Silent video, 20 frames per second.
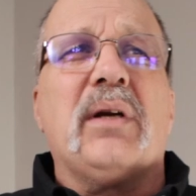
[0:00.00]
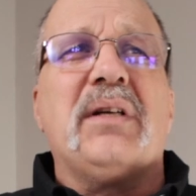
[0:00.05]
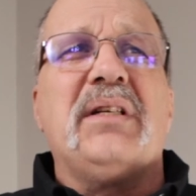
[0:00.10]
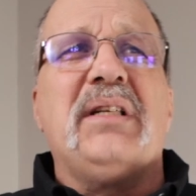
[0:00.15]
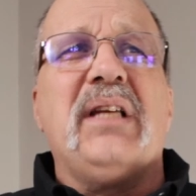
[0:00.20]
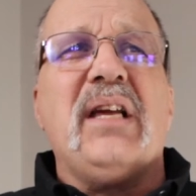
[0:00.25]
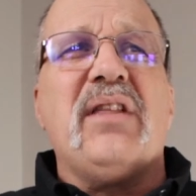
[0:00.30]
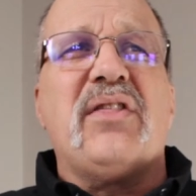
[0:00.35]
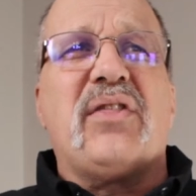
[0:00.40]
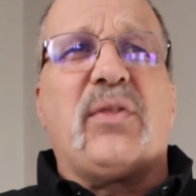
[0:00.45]
a
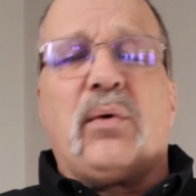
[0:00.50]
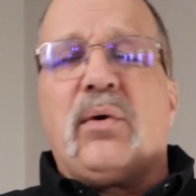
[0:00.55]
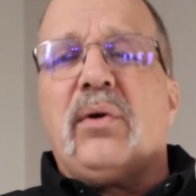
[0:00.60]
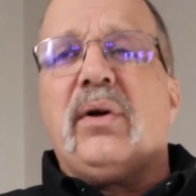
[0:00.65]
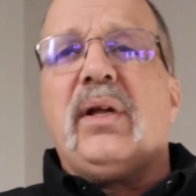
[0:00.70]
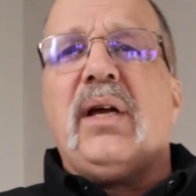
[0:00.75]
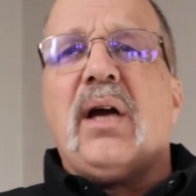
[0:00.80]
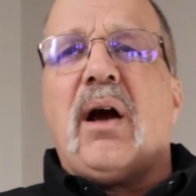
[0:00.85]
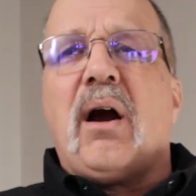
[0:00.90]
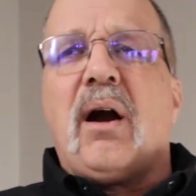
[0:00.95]

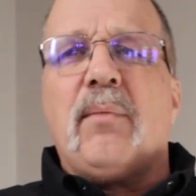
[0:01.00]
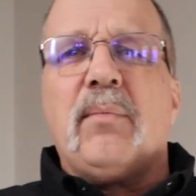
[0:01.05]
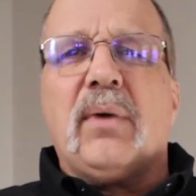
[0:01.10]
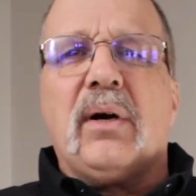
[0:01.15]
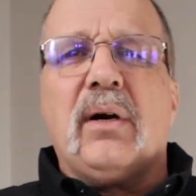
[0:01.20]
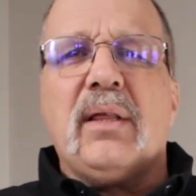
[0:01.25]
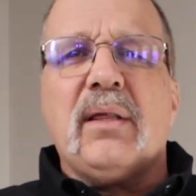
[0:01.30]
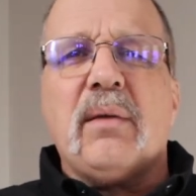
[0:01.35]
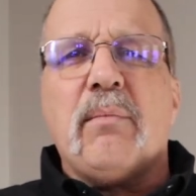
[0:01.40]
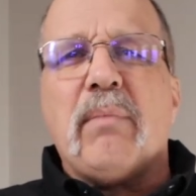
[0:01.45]
D30
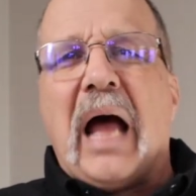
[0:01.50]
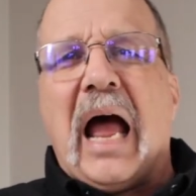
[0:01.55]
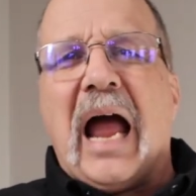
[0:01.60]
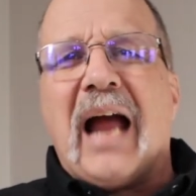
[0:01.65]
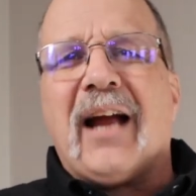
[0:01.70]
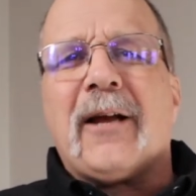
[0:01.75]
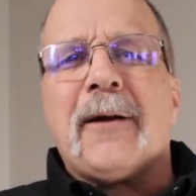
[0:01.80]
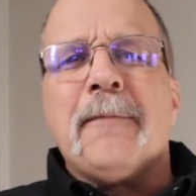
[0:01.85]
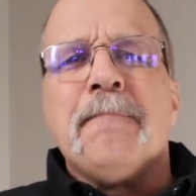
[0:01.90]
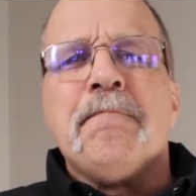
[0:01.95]
armor in the
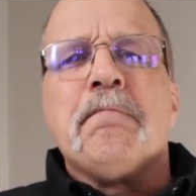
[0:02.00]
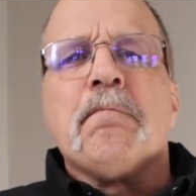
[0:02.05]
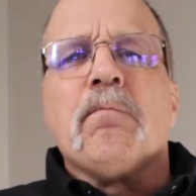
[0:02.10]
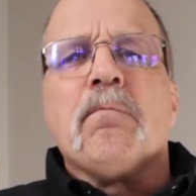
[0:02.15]
back.